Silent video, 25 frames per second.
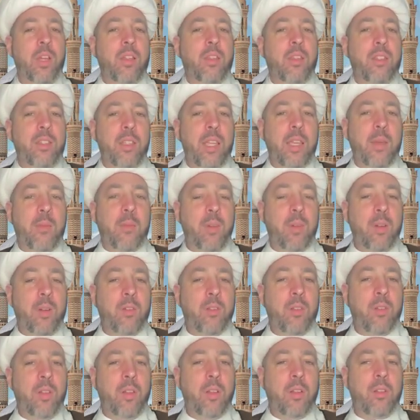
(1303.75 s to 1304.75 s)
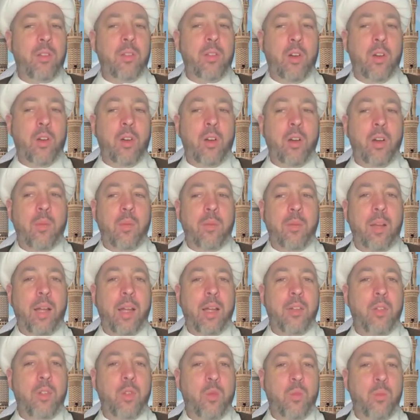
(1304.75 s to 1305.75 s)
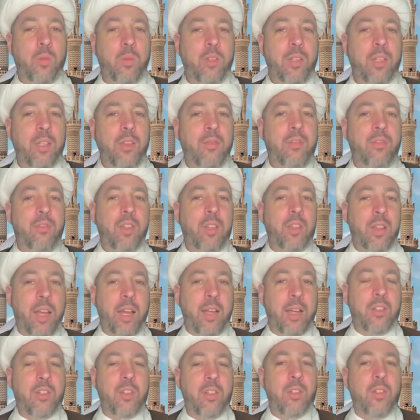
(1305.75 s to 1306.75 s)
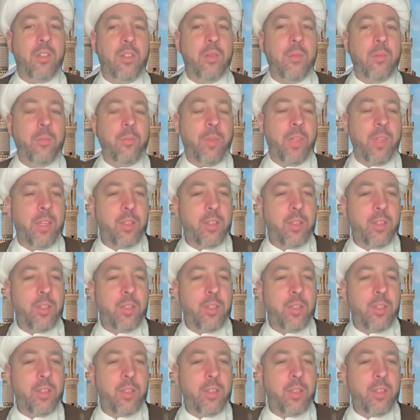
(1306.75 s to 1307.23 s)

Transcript: the same law applies to beliefs and actions.